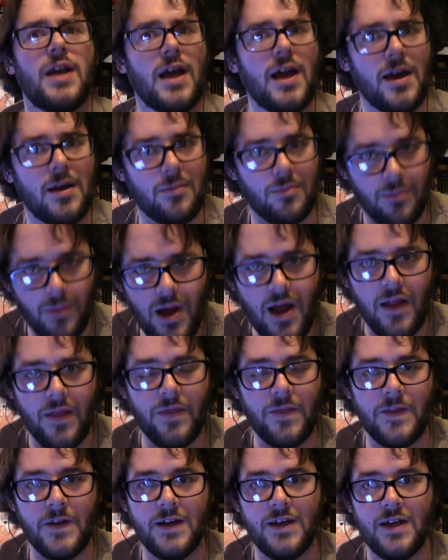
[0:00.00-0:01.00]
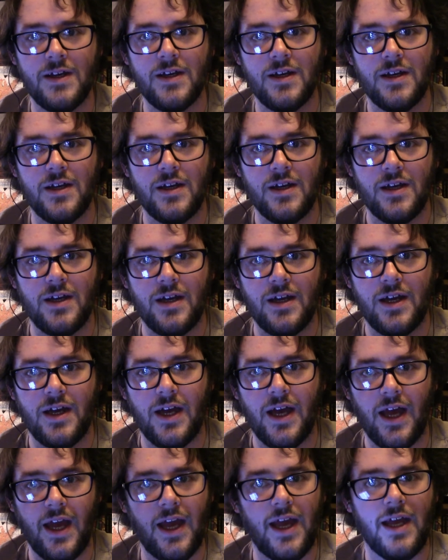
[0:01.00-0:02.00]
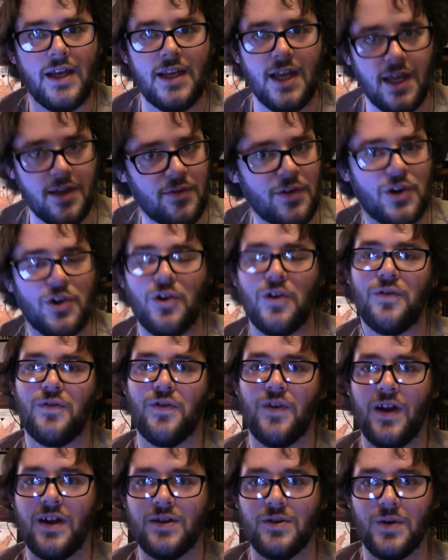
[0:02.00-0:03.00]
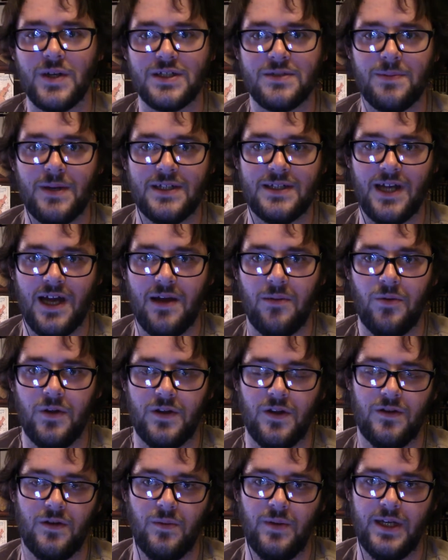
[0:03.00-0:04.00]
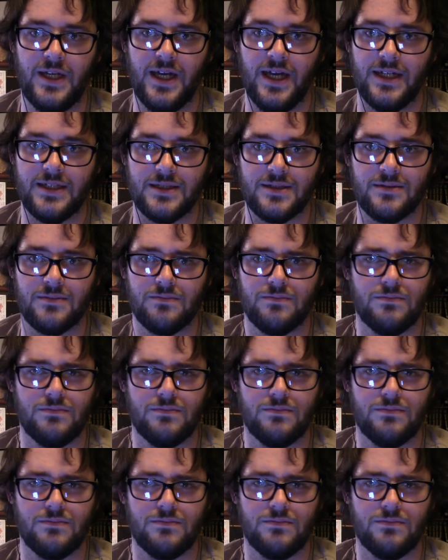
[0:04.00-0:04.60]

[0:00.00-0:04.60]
a month. And I have a girlfriend who I spend time with on the weekends.